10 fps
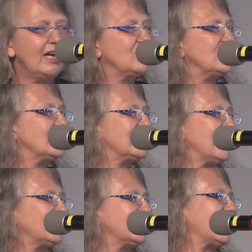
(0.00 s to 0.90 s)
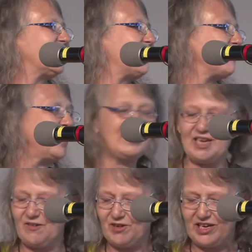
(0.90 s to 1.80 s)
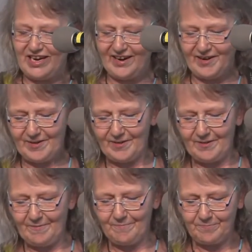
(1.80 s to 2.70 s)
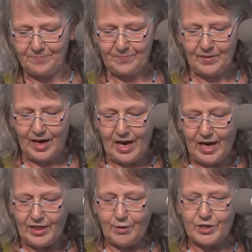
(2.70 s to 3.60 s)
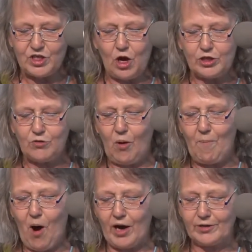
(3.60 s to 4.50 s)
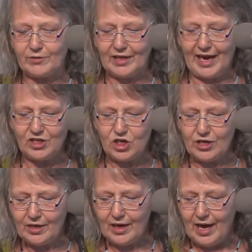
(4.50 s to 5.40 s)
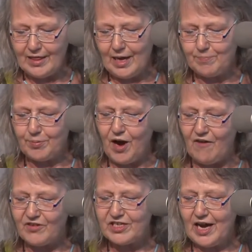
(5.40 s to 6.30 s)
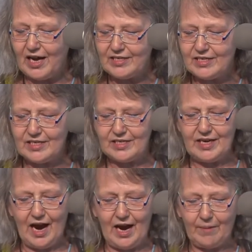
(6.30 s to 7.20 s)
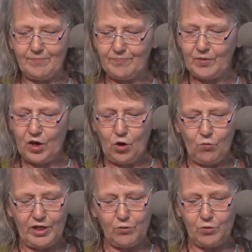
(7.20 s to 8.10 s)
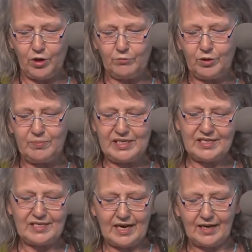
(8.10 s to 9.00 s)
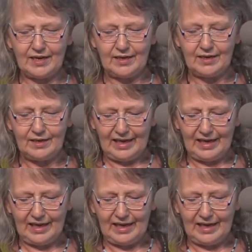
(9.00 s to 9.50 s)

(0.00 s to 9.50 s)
Legend says that they race every year. There is also a modern legend that prophesizes a time when the world would be sick,